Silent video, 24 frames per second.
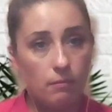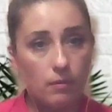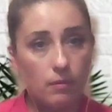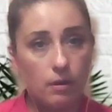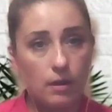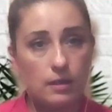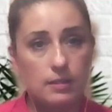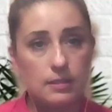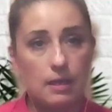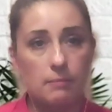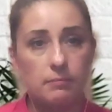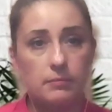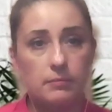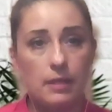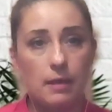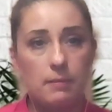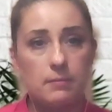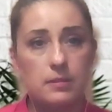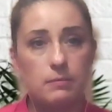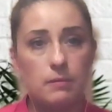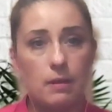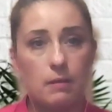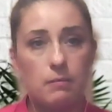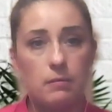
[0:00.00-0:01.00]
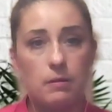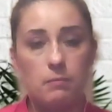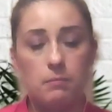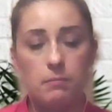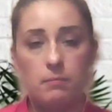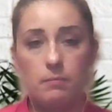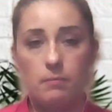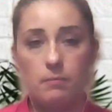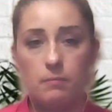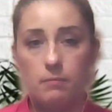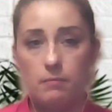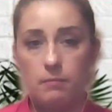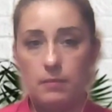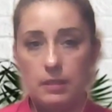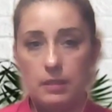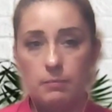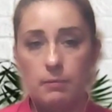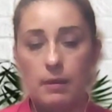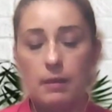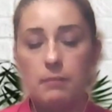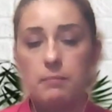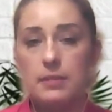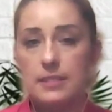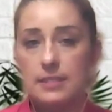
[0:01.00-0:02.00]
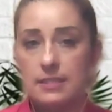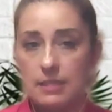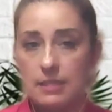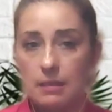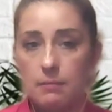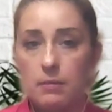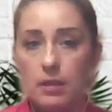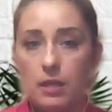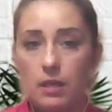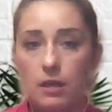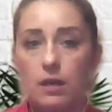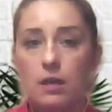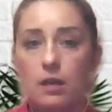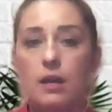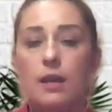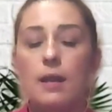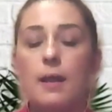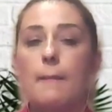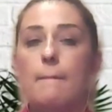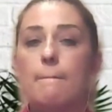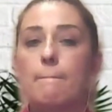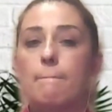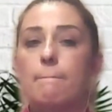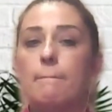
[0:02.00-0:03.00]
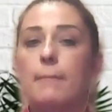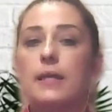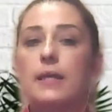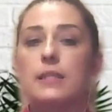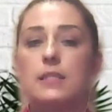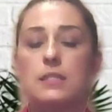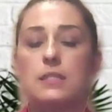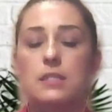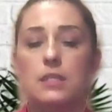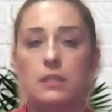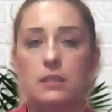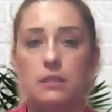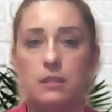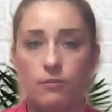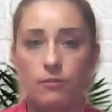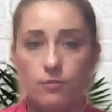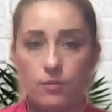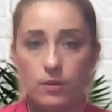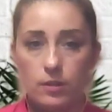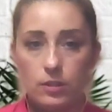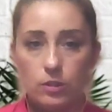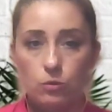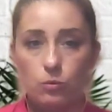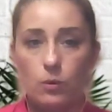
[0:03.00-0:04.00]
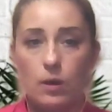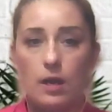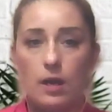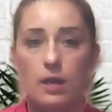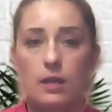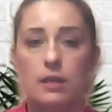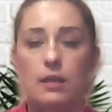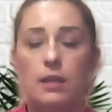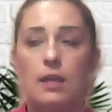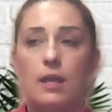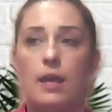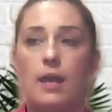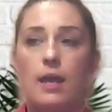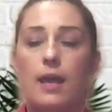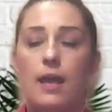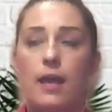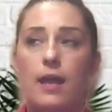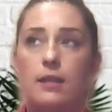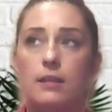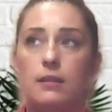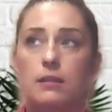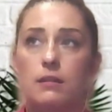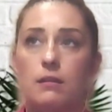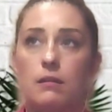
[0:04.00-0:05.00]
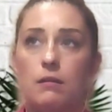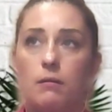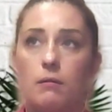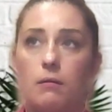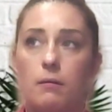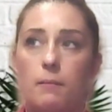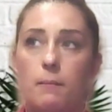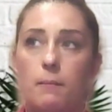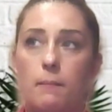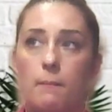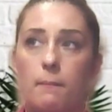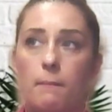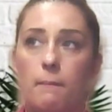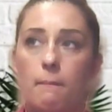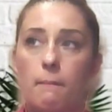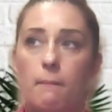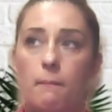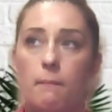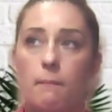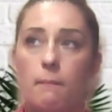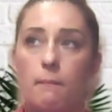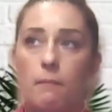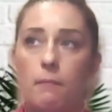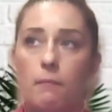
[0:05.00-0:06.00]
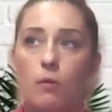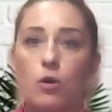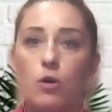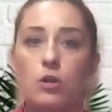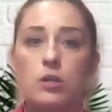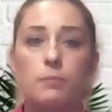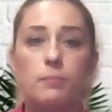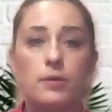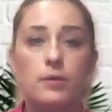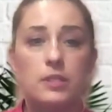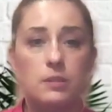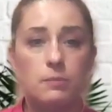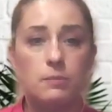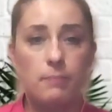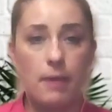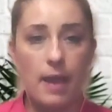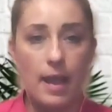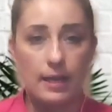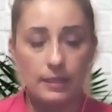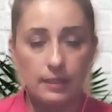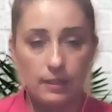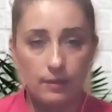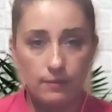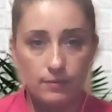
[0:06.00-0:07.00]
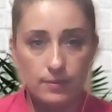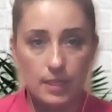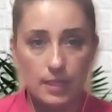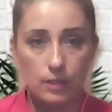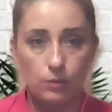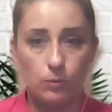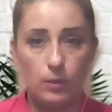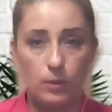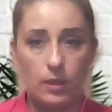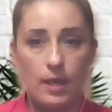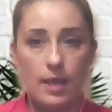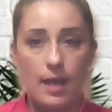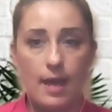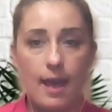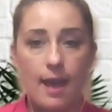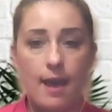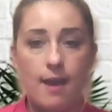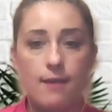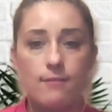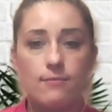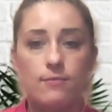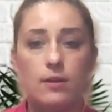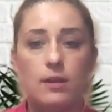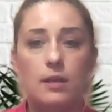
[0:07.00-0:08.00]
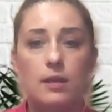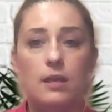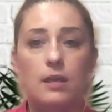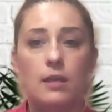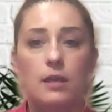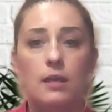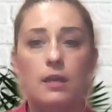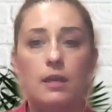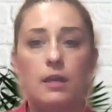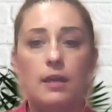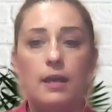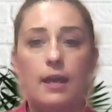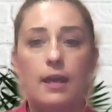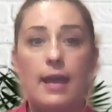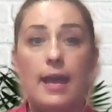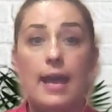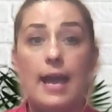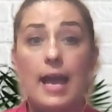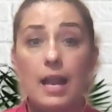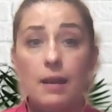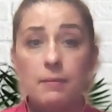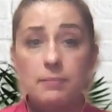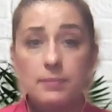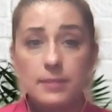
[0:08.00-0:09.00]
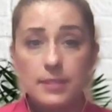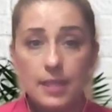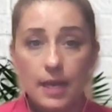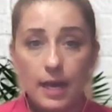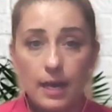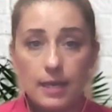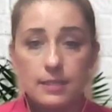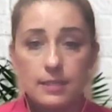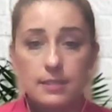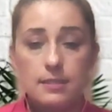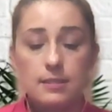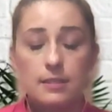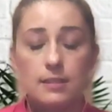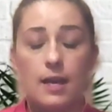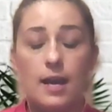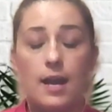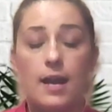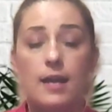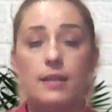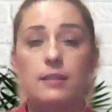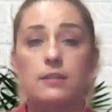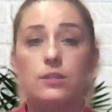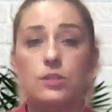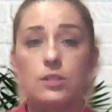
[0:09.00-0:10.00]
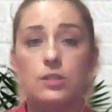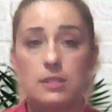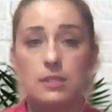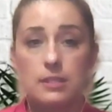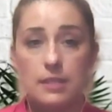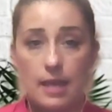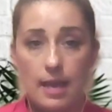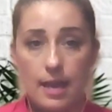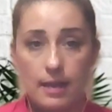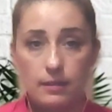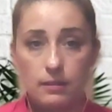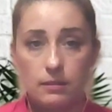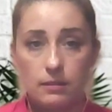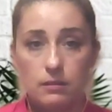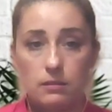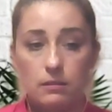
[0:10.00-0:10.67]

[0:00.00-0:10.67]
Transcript: Sometimes maybe it may be similar, but it's a different one. And more perspectives that we have helps us understand